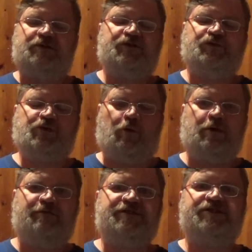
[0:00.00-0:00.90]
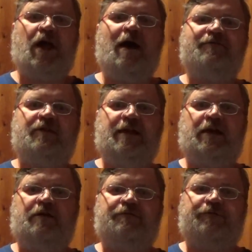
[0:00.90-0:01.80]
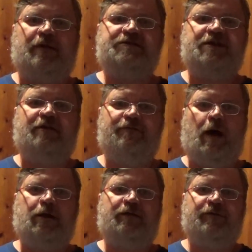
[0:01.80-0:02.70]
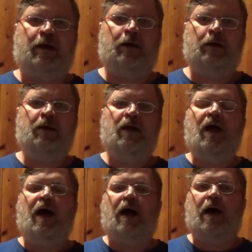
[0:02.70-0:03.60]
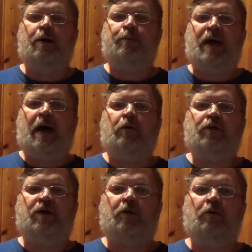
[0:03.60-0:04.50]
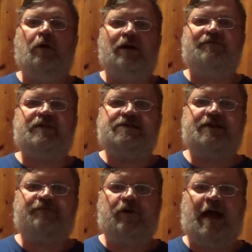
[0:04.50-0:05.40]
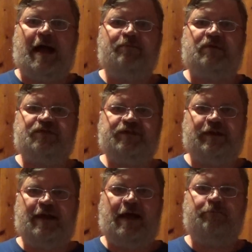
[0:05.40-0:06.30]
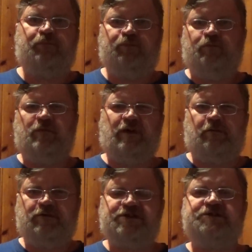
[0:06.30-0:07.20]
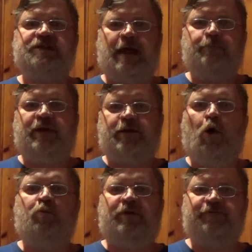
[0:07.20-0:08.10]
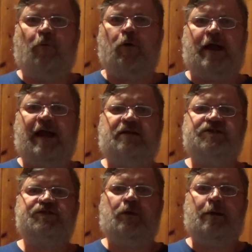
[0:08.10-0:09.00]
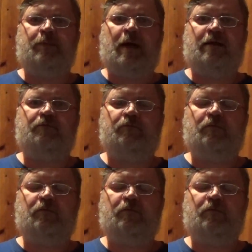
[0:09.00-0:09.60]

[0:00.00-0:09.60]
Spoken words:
sort of softly confronts Ivanova about, look, if this ever happens again, just let me know beforehand so I'm not,